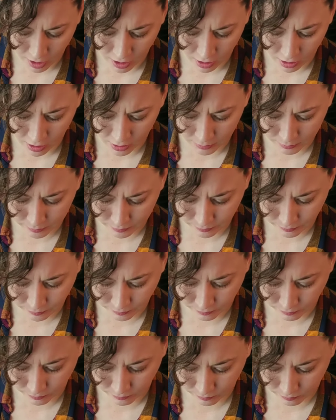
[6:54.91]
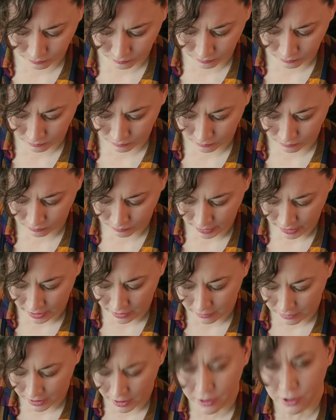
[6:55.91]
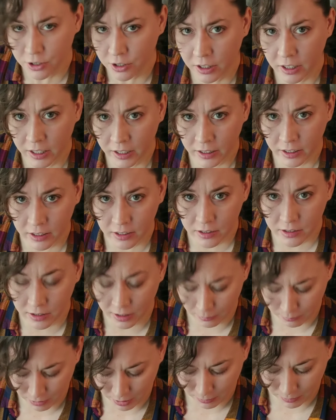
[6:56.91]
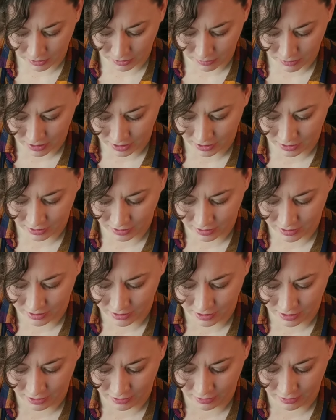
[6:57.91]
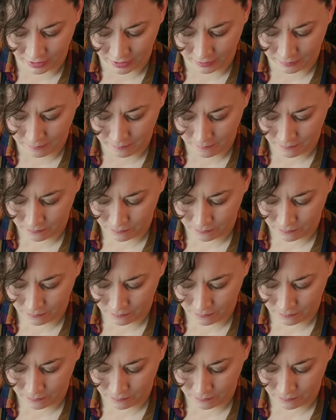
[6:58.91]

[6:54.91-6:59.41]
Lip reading: Yeah, I would actually eat this. I'm probably going to eat this entire thing.